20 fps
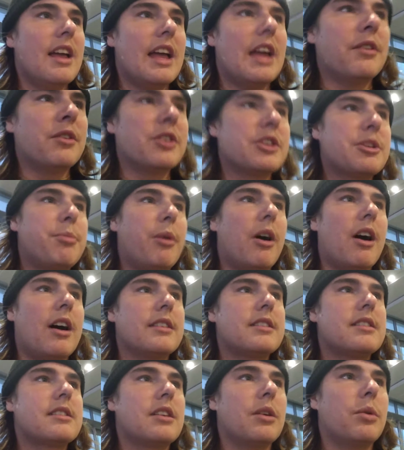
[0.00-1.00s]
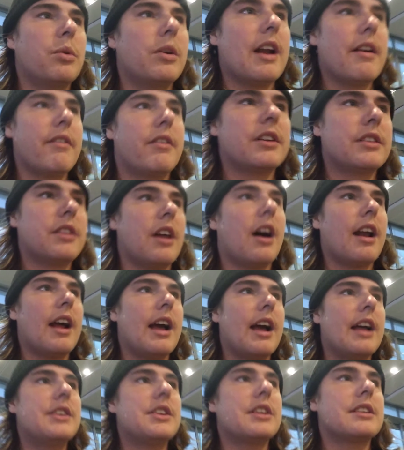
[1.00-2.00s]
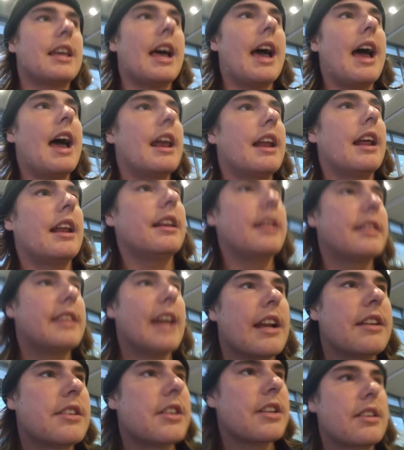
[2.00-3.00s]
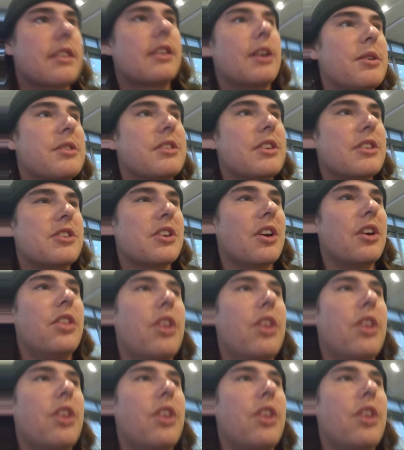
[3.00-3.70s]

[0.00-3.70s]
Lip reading: in response to whatever thought I had just had. And that just goes to show